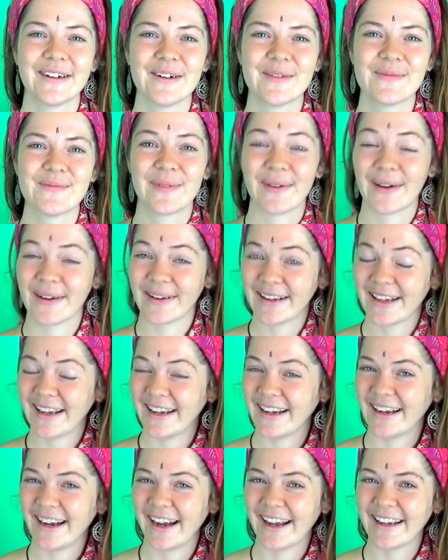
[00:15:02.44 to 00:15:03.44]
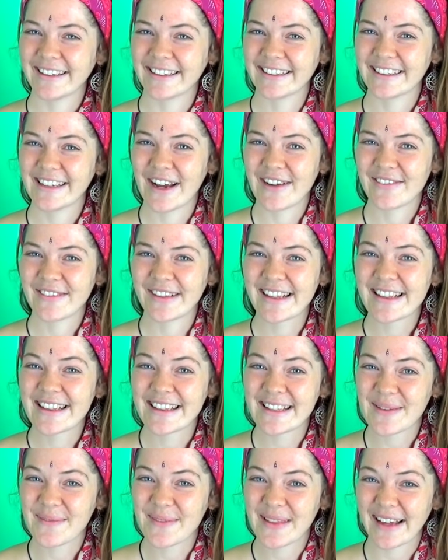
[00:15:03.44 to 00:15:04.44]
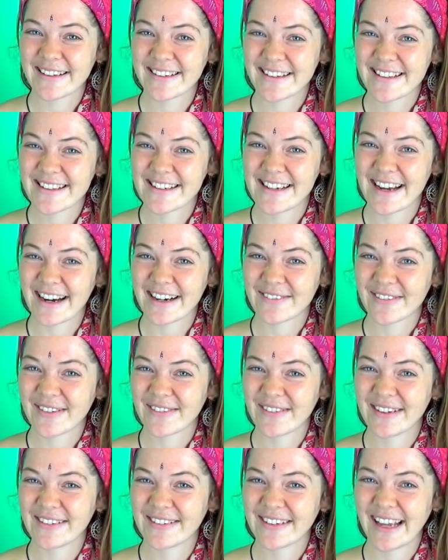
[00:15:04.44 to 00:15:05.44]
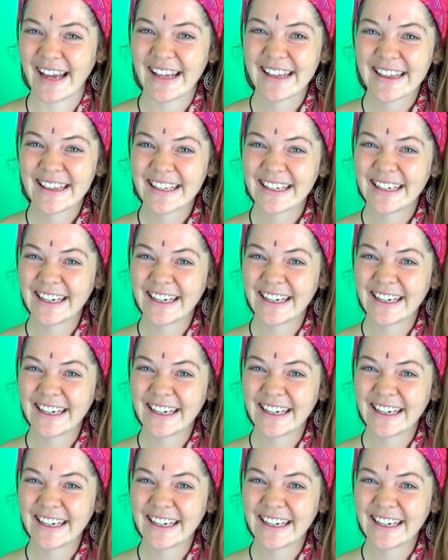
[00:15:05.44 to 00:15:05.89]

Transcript: But hey, I didn't have these tips I just shared with you yet.